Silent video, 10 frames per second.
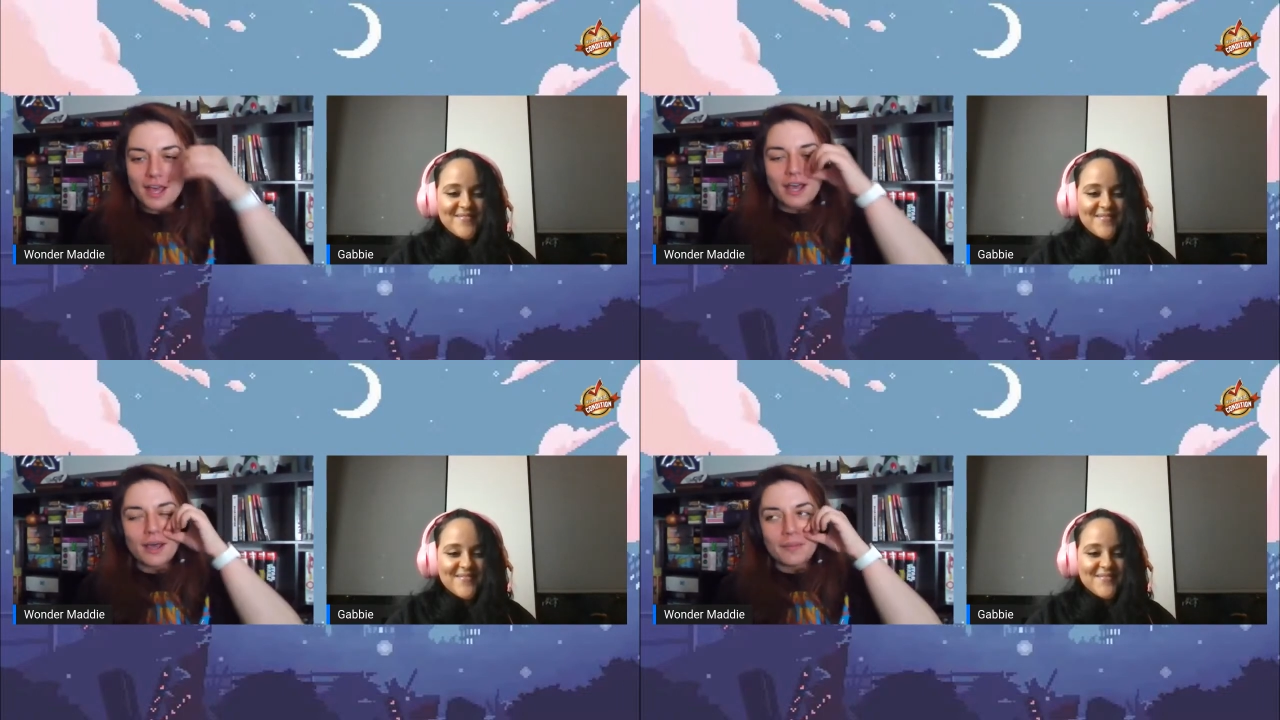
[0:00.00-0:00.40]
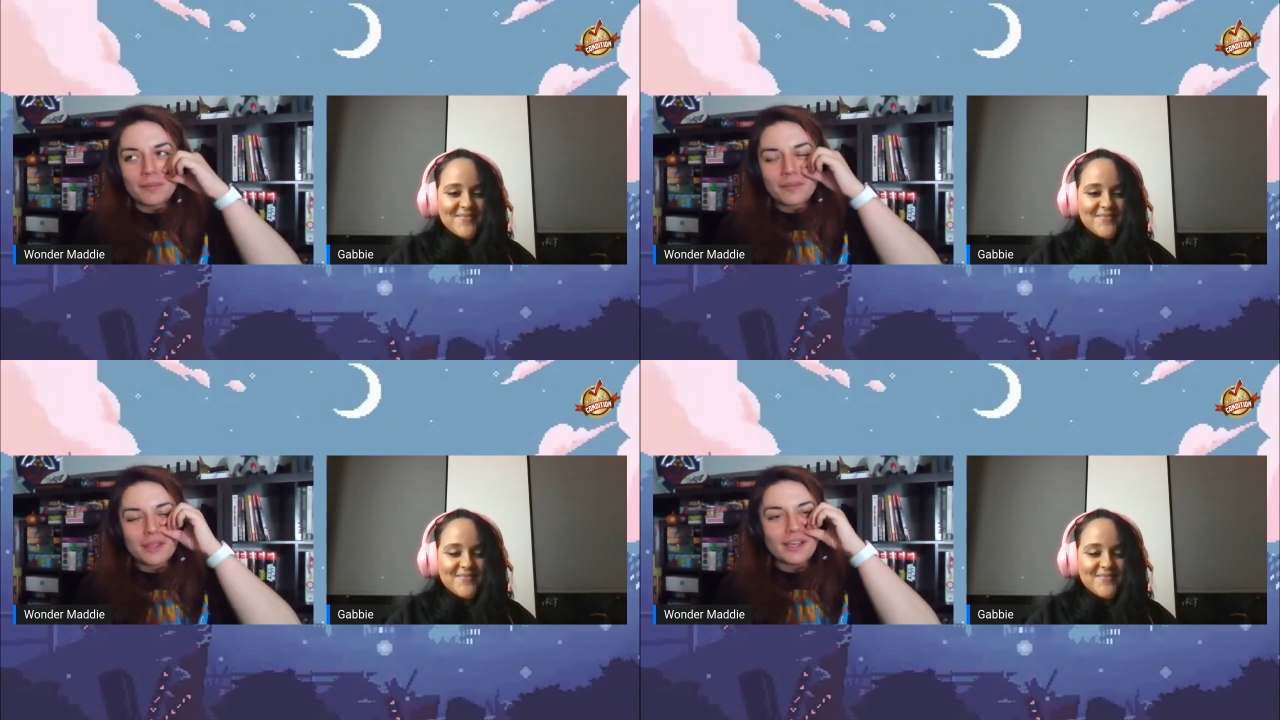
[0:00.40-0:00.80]

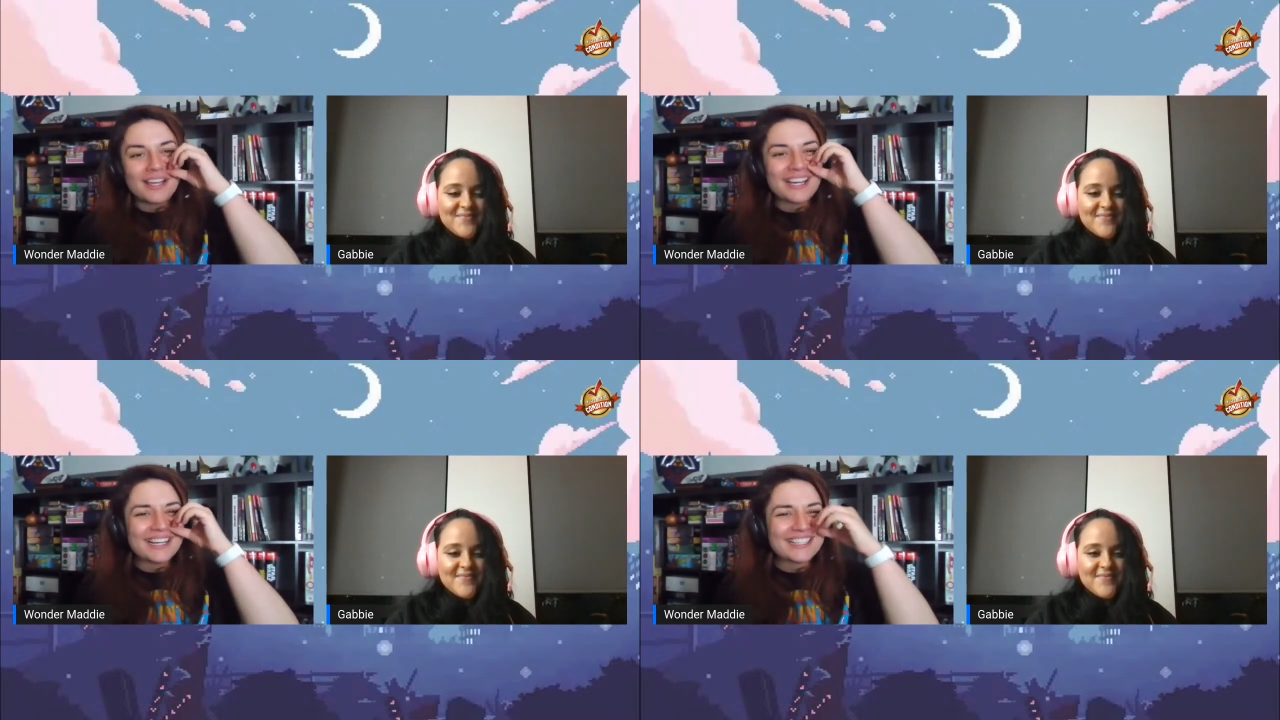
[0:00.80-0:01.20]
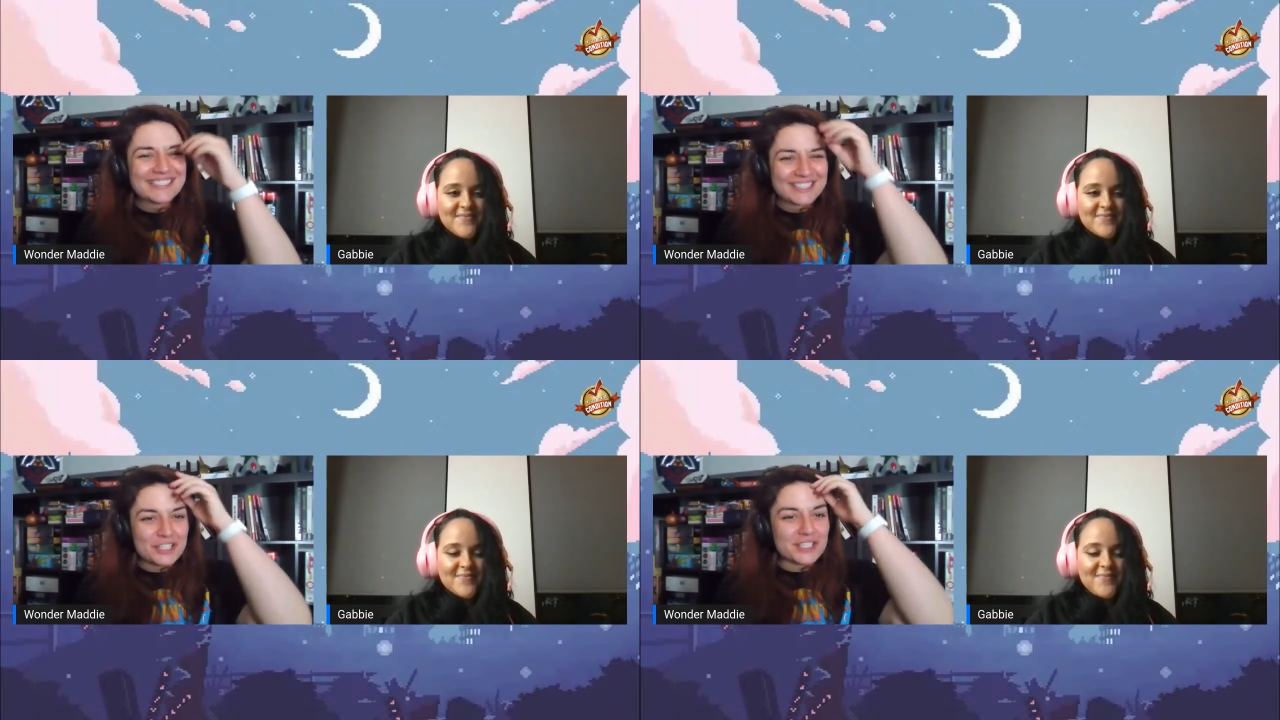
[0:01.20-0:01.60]
Speaker 1: Um,
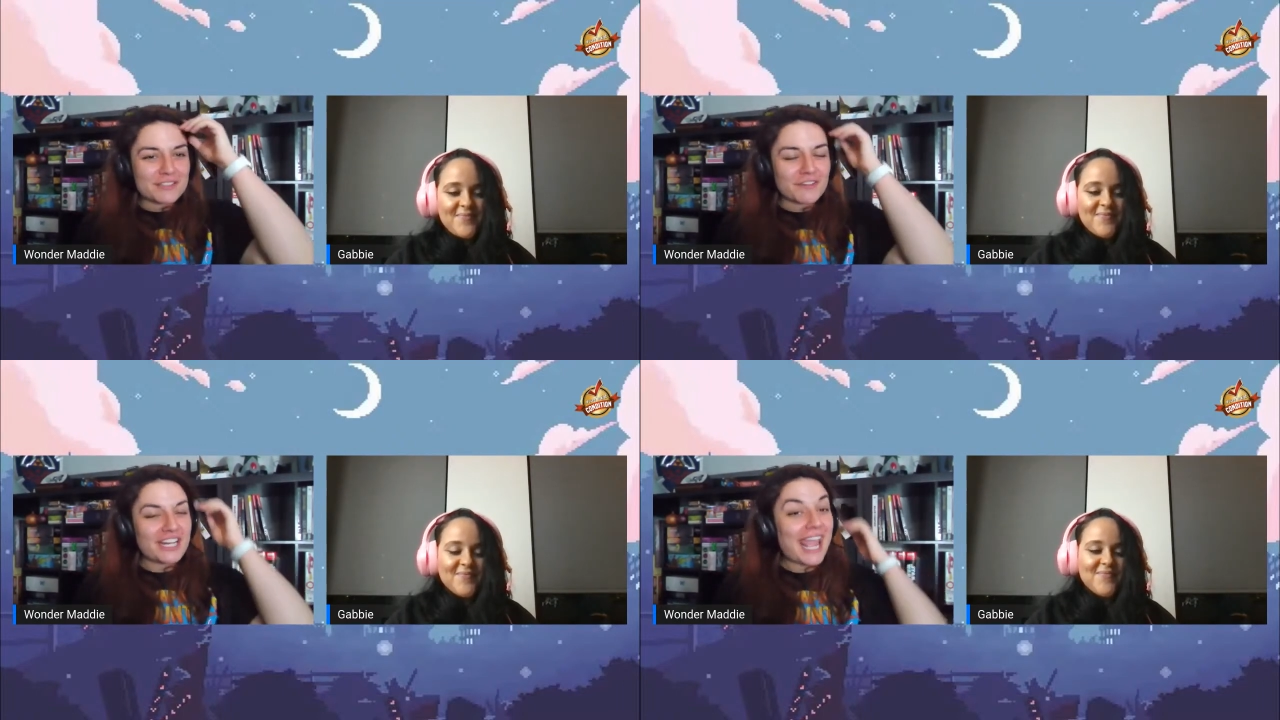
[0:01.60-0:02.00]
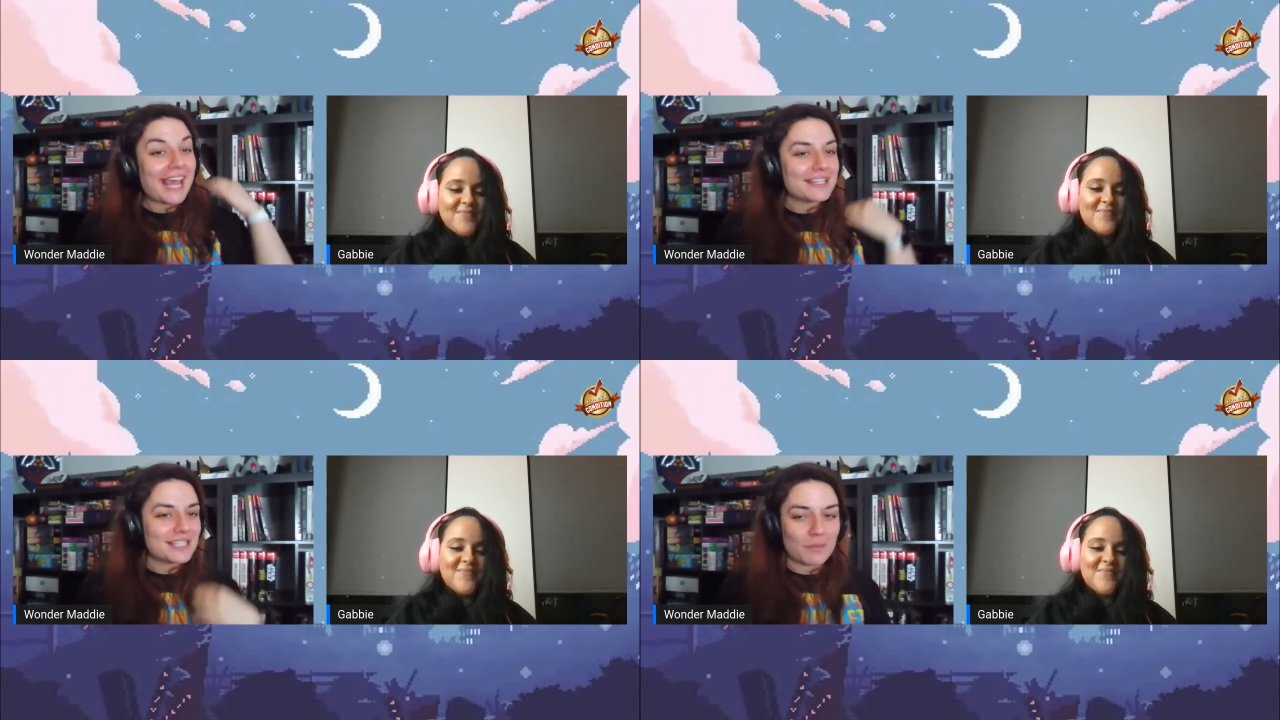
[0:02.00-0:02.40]
she's
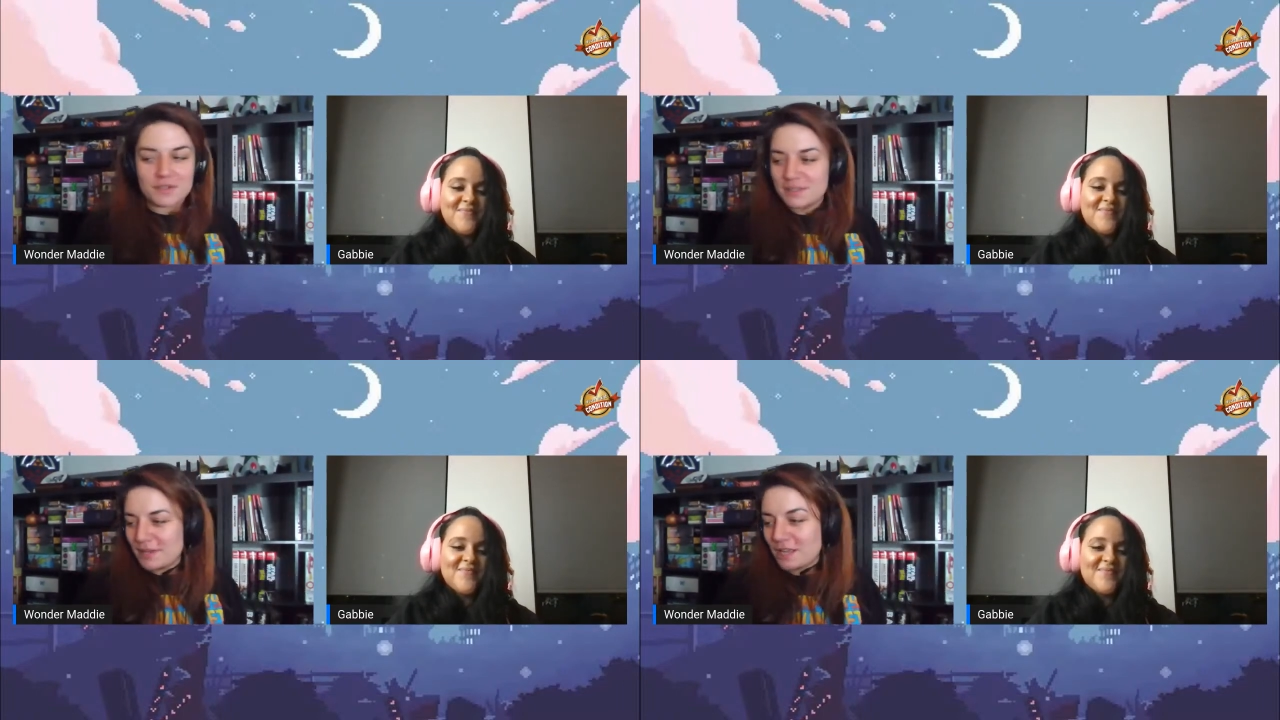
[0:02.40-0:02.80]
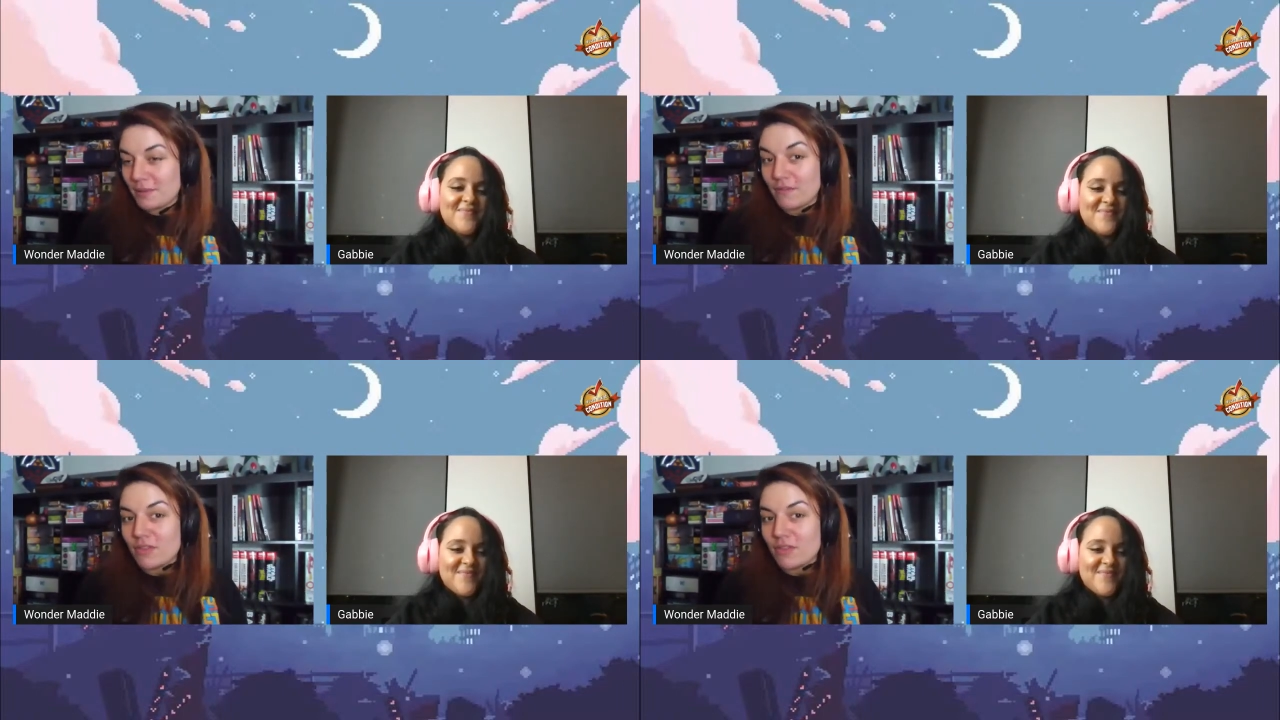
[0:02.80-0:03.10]
very antsy, wants to pick